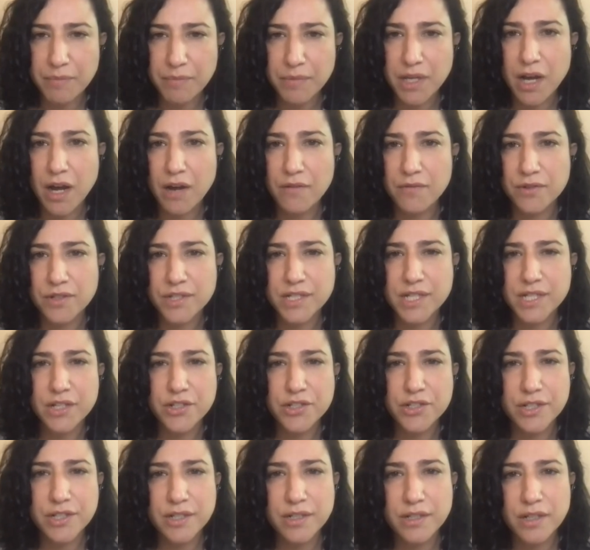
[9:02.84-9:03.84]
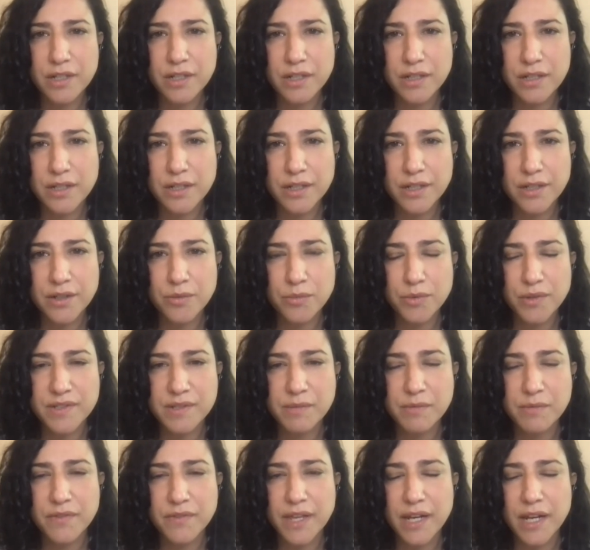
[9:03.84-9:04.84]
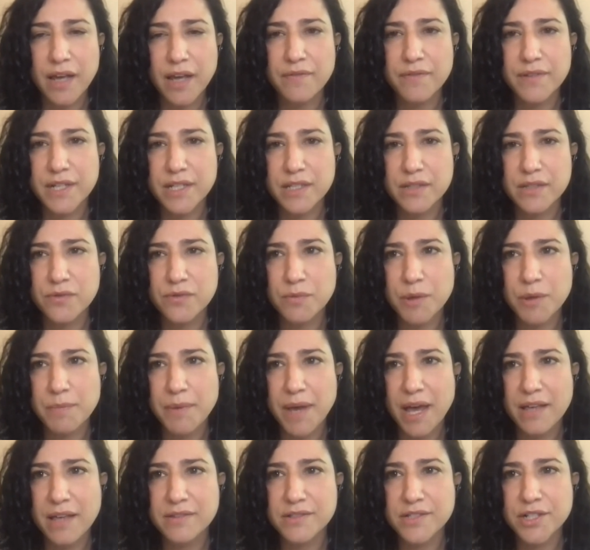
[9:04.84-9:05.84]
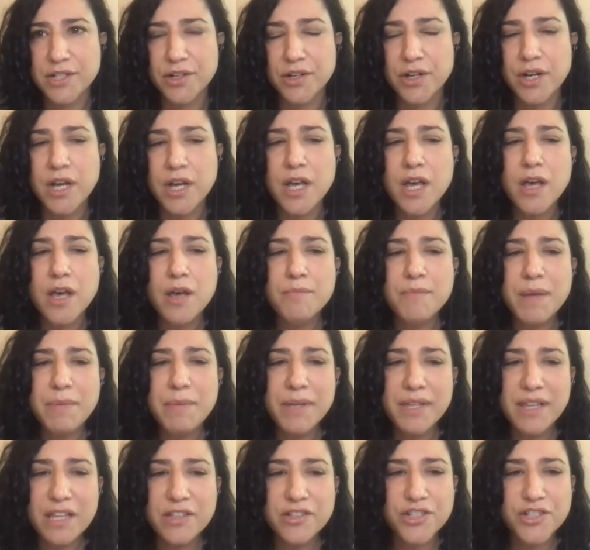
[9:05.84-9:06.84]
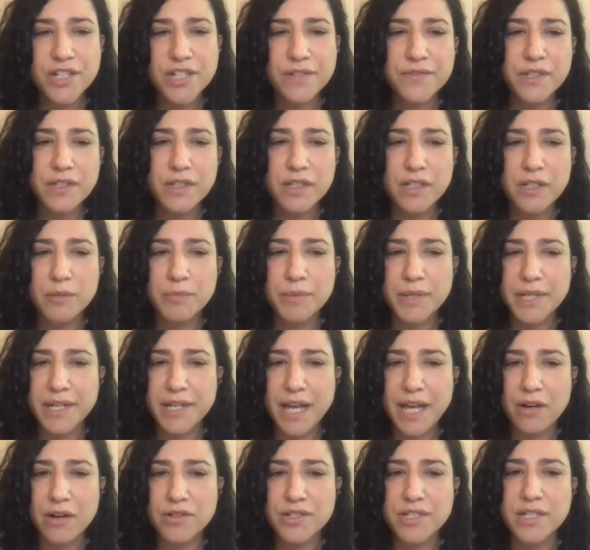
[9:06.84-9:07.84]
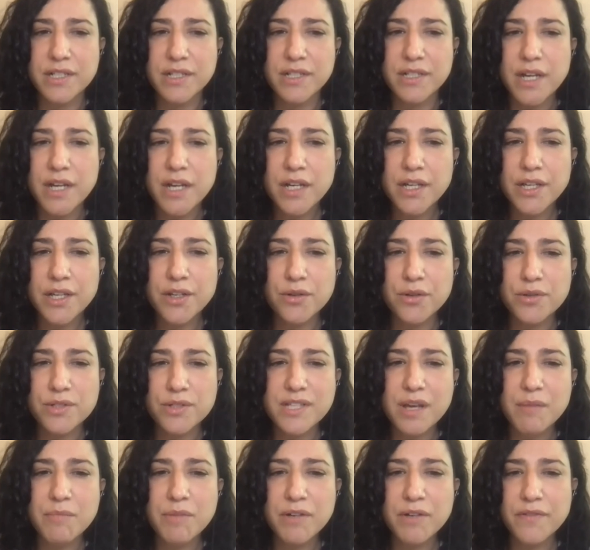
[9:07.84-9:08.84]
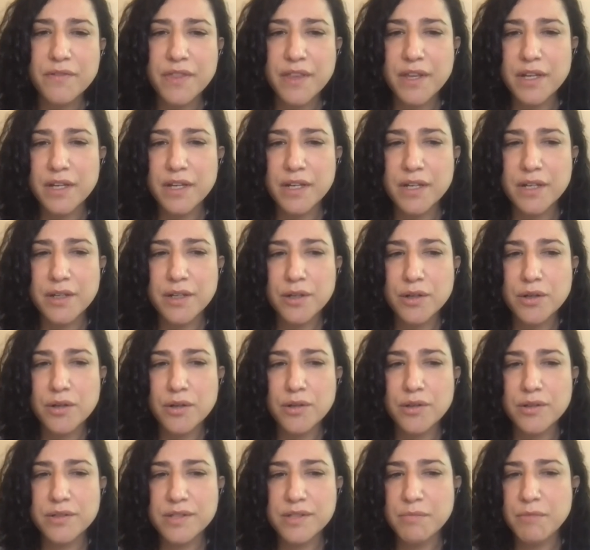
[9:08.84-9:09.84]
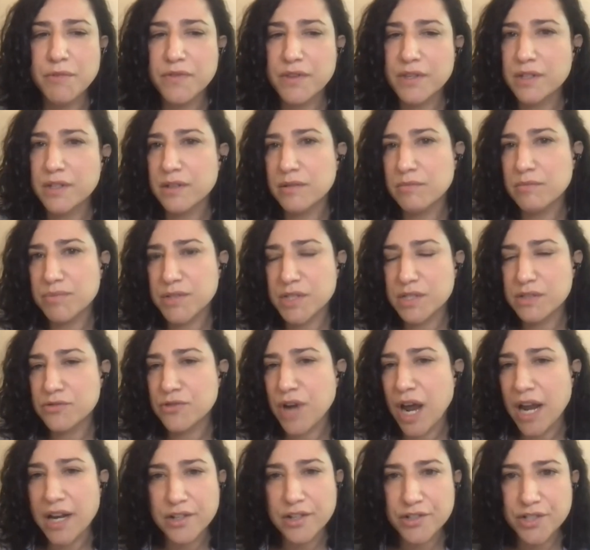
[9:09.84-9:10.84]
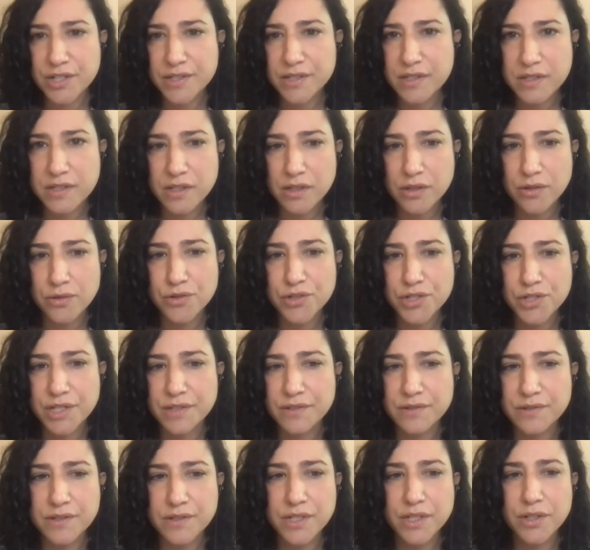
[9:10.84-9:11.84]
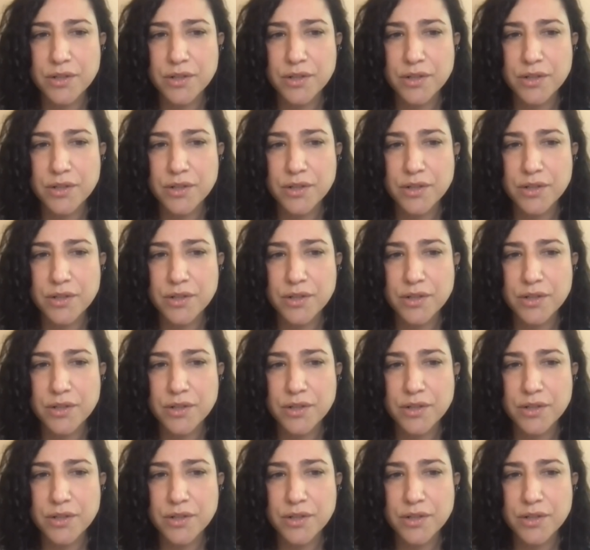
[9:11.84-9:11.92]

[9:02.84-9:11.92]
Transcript: the conversation, with some of that evidence from the past year. Maybe let's shift a little bit now to, some of the strategies and solutions.